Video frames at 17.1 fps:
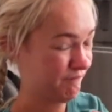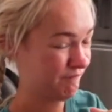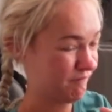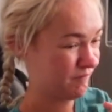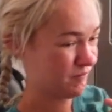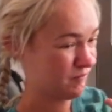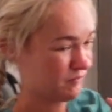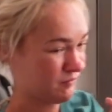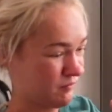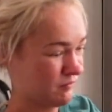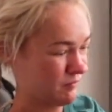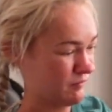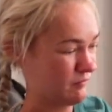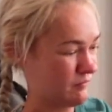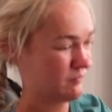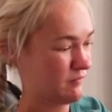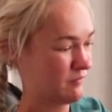
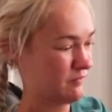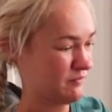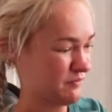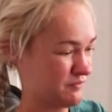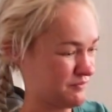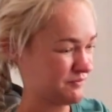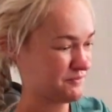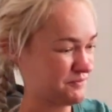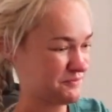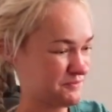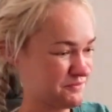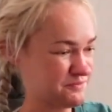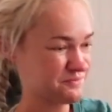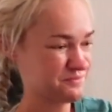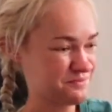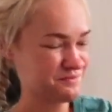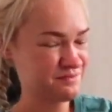mouthwash, and
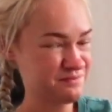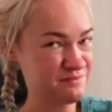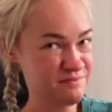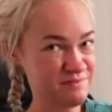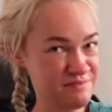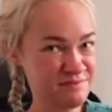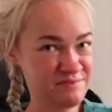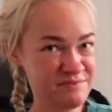floss her.